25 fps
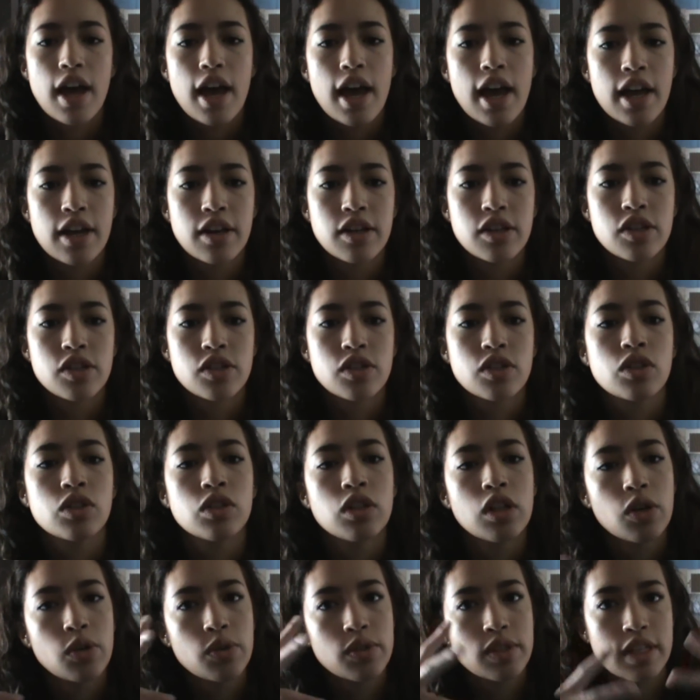and just
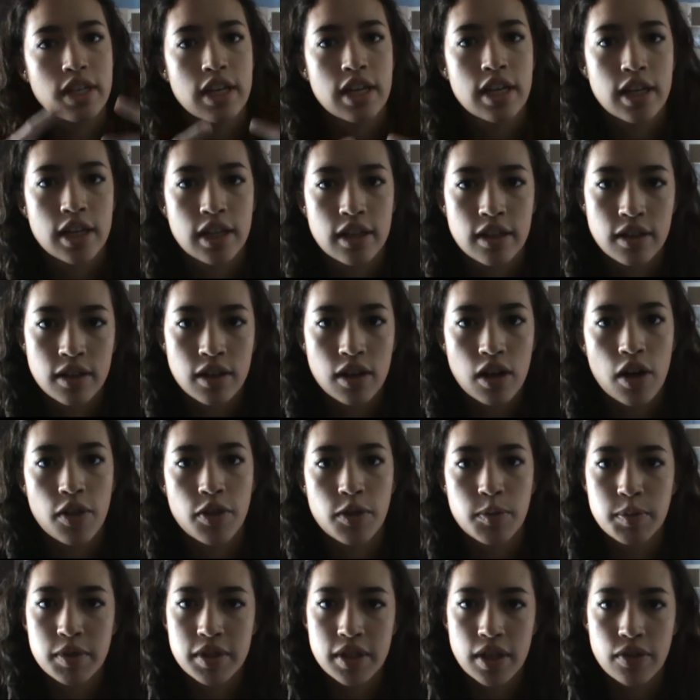closing in
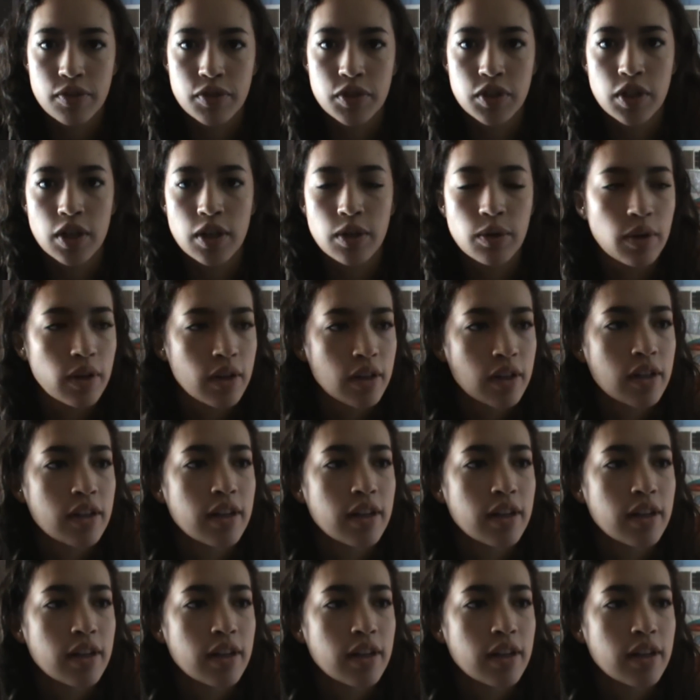on themselves, not